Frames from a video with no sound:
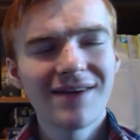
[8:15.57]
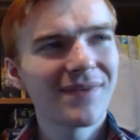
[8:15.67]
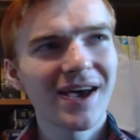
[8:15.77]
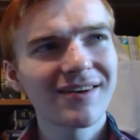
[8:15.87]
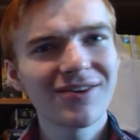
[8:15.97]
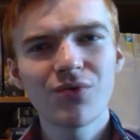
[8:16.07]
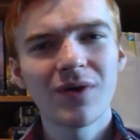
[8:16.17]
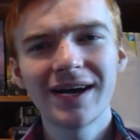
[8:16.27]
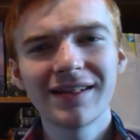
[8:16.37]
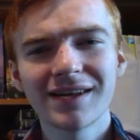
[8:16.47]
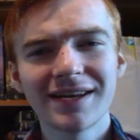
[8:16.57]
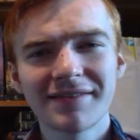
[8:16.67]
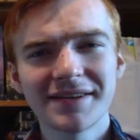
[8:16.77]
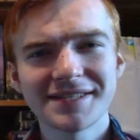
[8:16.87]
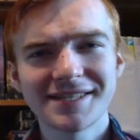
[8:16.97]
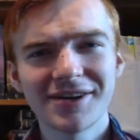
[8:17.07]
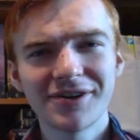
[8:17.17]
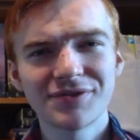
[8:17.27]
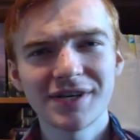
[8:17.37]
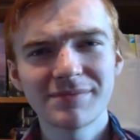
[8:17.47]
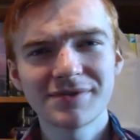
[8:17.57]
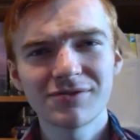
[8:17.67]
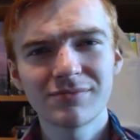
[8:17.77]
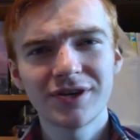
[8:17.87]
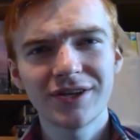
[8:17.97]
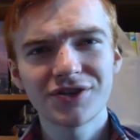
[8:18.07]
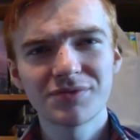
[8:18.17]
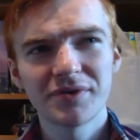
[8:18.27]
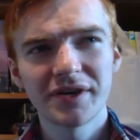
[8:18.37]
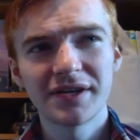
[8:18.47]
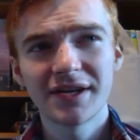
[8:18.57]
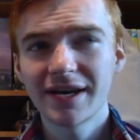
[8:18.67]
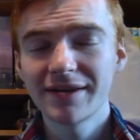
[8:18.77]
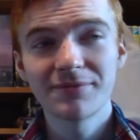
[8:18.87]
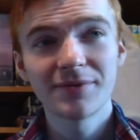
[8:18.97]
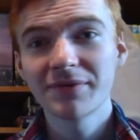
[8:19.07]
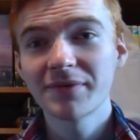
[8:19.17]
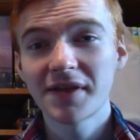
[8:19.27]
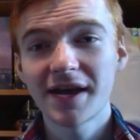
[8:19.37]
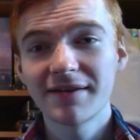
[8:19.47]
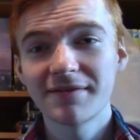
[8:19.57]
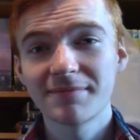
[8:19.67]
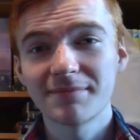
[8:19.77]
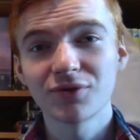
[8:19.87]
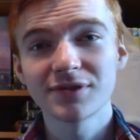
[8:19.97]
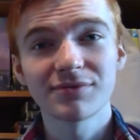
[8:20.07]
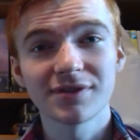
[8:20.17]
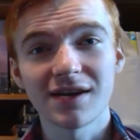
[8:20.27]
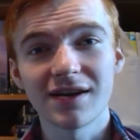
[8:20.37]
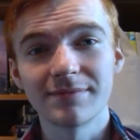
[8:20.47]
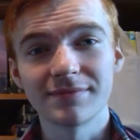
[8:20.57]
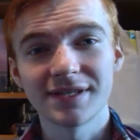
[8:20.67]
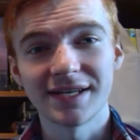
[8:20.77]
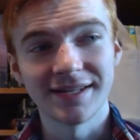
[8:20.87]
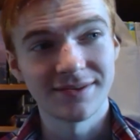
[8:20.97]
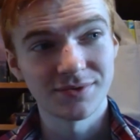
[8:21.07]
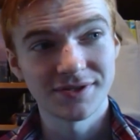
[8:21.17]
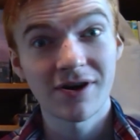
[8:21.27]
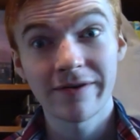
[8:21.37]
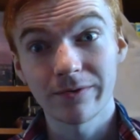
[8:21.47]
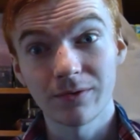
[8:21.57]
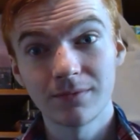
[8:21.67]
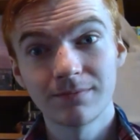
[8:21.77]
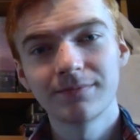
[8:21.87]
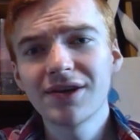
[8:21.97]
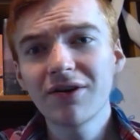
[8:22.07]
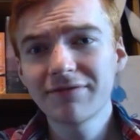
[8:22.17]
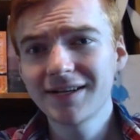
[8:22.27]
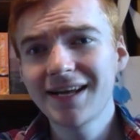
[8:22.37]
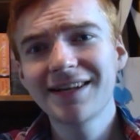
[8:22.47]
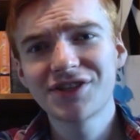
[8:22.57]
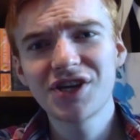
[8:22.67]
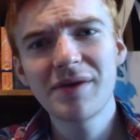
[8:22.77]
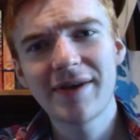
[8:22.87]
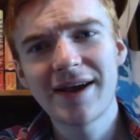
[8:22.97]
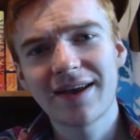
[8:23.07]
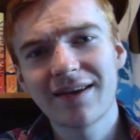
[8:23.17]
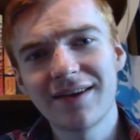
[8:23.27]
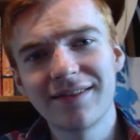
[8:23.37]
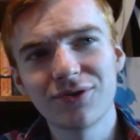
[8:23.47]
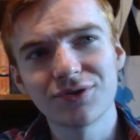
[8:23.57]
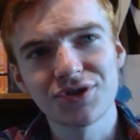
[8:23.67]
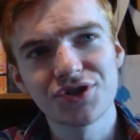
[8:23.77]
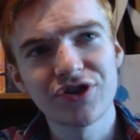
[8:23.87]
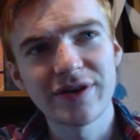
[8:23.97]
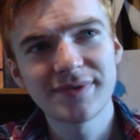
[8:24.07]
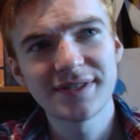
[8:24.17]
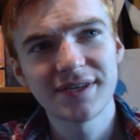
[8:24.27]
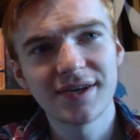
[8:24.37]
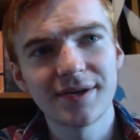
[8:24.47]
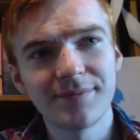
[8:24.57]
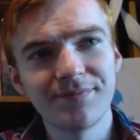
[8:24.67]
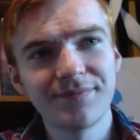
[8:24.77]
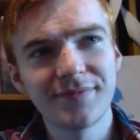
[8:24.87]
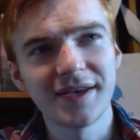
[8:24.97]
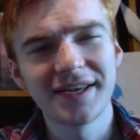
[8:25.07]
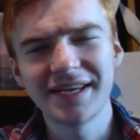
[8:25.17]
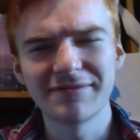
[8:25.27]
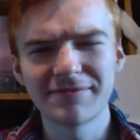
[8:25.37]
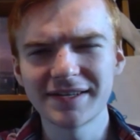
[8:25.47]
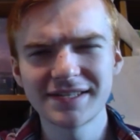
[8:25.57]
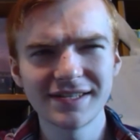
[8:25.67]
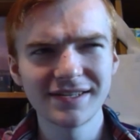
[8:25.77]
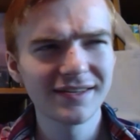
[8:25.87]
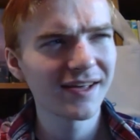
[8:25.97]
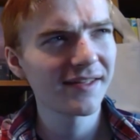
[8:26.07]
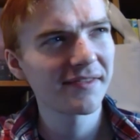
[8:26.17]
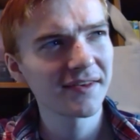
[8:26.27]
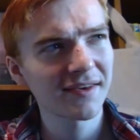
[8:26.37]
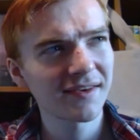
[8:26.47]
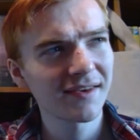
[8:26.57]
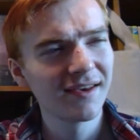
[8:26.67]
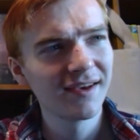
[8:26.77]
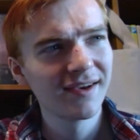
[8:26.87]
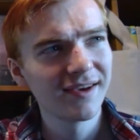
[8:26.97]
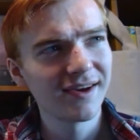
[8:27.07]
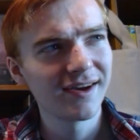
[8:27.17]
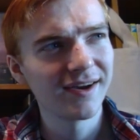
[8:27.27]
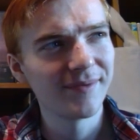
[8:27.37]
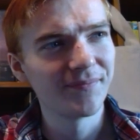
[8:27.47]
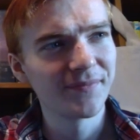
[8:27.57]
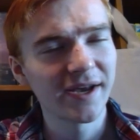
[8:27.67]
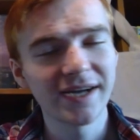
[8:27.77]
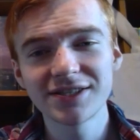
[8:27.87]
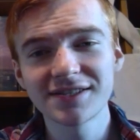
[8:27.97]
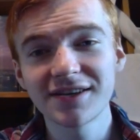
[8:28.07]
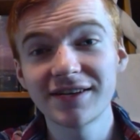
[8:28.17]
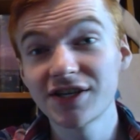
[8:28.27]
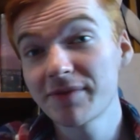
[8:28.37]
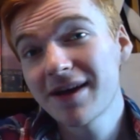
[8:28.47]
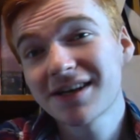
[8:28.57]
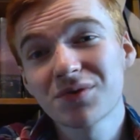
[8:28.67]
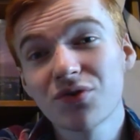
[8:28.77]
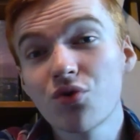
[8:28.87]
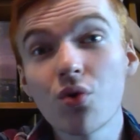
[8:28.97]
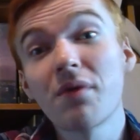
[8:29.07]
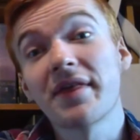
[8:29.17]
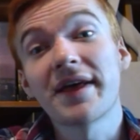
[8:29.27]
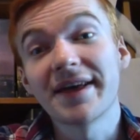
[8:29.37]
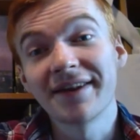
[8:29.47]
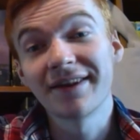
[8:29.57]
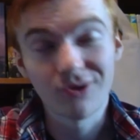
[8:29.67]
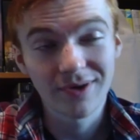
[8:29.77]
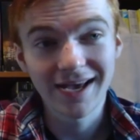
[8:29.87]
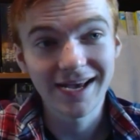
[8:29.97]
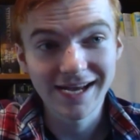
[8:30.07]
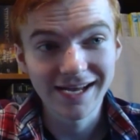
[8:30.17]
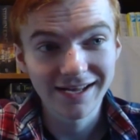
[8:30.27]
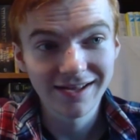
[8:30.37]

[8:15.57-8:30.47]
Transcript: I don't know why I liked that stereotype so much, but I went with that multiple times and it was awful. He often had a jetpack in the older strips that he invented, I think. I just thought jetpacks were cool then, okay?